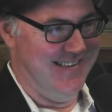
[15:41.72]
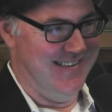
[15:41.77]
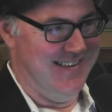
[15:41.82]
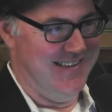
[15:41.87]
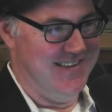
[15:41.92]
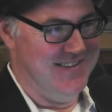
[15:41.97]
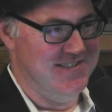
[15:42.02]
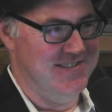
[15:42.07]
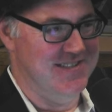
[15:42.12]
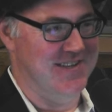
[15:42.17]

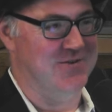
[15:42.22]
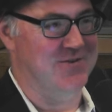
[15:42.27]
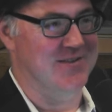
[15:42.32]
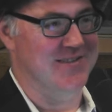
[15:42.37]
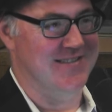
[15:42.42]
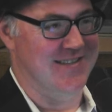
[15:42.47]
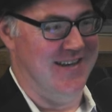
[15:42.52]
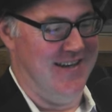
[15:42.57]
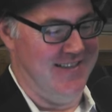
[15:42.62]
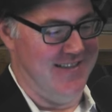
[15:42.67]
Yeah. So he would
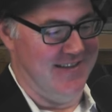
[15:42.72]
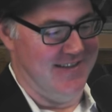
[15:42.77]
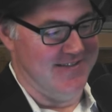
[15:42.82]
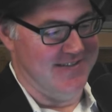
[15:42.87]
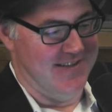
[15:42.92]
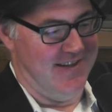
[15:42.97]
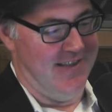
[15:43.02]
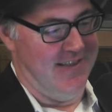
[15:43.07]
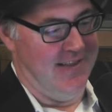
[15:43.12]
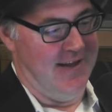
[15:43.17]
say things
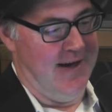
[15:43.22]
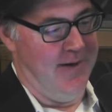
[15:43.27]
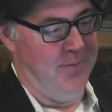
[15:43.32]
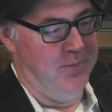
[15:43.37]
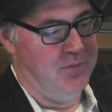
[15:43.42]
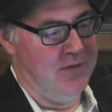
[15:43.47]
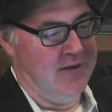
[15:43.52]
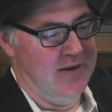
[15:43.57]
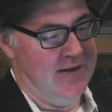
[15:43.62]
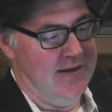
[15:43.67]
like that.
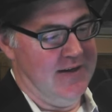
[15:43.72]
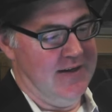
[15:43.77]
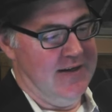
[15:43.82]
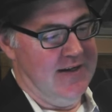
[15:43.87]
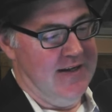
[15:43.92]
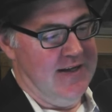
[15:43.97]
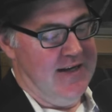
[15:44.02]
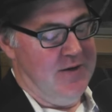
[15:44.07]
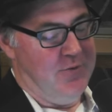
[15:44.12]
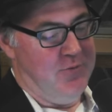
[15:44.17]

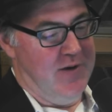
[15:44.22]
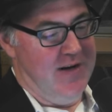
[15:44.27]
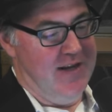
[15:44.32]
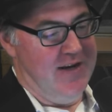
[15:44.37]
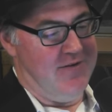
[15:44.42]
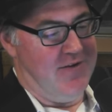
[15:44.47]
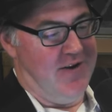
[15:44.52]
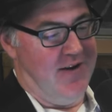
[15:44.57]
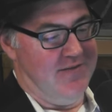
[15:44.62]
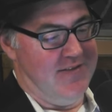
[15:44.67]
When he
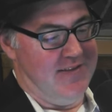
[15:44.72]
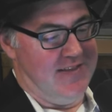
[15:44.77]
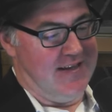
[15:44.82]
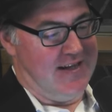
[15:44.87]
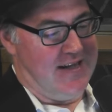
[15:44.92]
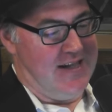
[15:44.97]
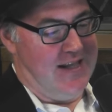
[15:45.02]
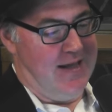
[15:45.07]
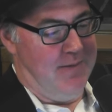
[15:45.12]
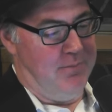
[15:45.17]
arrived at the
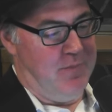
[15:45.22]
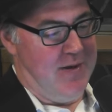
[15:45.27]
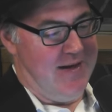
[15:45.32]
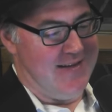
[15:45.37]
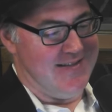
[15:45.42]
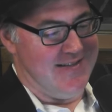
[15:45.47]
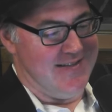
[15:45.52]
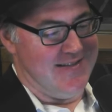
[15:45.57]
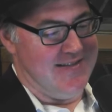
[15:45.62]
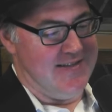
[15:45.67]
club,
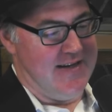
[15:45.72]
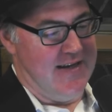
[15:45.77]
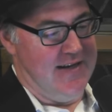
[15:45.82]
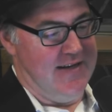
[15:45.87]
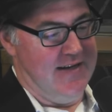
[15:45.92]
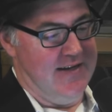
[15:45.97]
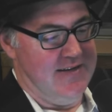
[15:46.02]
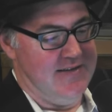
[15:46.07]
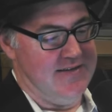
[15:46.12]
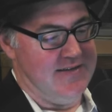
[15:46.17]
Bassett said,
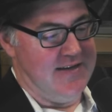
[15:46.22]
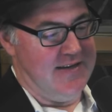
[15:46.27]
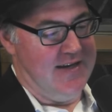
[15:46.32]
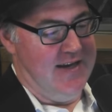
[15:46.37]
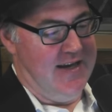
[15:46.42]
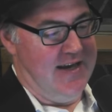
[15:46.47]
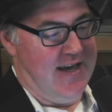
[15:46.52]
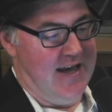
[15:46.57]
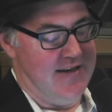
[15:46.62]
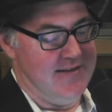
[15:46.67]
he
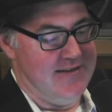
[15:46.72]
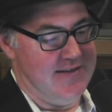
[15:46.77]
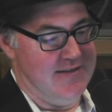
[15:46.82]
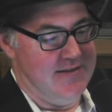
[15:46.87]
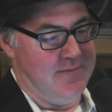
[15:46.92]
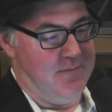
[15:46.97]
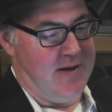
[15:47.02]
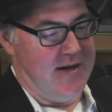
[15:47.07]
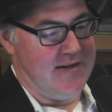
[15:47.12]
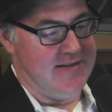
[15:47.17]
said to
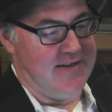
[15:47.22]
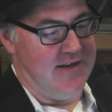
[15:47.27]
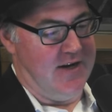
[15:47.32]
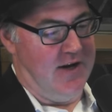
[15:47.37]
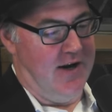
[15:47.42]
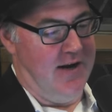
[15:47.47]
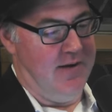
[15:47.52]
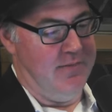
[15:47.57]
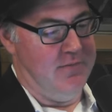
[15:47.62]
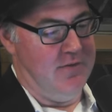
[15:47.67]
Bassett,
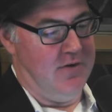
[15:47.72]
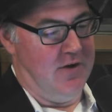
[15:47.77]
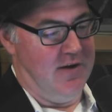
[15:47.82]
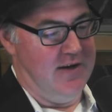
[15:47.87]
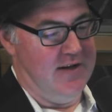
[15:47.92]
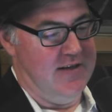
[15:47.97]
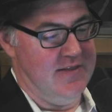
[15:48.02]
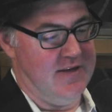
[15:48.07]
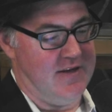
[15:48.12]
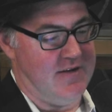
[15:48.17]
"I am not
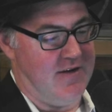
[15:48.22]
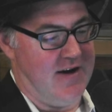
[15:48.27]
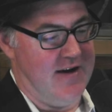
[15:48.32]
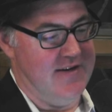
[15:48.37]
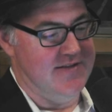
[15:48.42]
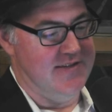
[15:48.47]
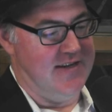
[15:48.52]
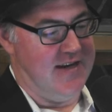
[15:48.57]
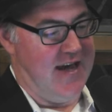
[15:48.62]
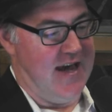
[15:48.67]
in the
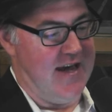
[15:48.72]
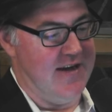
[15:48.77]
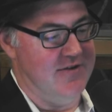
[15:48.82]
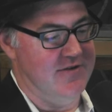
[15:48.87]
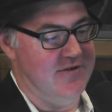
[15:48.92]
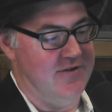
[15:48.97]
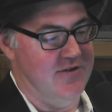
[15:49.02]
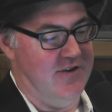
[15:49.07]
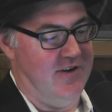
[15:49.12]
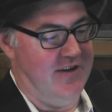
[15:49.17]
crazy gang.
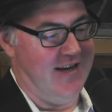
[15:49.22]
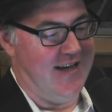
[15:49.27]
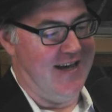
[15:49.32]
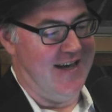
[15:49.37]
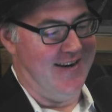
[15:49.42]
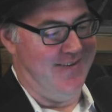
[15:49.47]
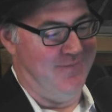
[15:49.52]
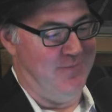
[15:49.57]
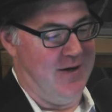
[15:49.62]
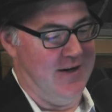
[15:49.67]
Do not cut
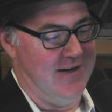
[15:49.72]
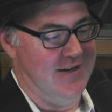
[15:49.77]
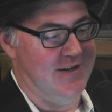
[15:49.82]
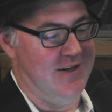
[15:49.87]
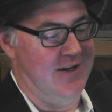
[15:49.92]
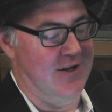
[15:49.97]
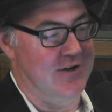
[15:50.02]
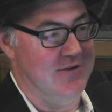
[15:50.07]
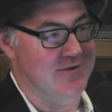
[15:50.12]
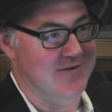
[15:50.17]
up my
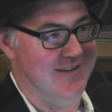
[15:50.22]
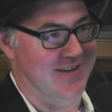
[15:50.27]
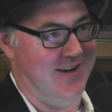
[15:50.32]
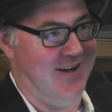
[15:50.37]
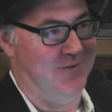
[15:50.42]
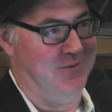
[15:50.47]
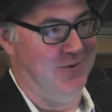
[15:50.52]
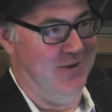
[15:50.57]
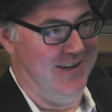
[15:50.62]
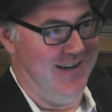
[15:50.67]
clothes and I
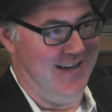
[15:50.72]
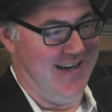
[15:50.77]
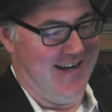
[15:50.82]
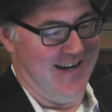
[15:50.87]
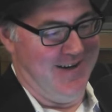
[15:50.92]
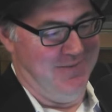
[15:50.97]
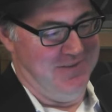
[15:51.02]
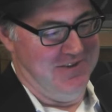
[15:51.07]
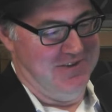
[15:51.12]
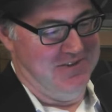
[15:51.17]
won't cut
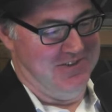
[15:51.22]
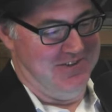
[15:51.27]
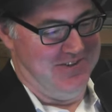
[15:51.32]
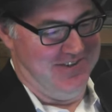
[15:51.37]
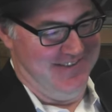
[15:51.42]
up yours."